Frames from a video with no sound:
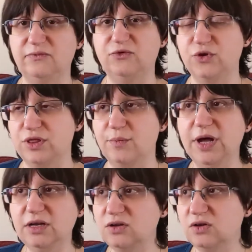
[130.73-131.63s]
for the
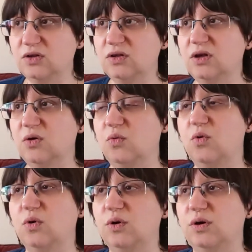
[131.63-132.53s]
bundle
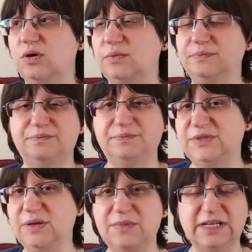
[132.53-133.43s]
or
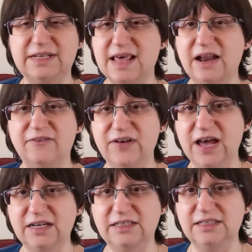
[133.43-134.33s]
something to that
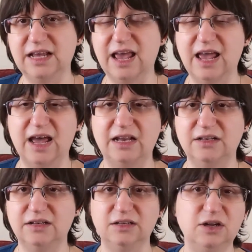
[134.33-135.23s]
effect,
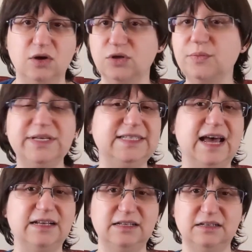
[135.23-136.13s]
and you'll be
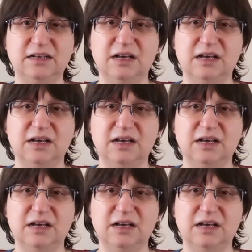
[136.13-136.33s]
set.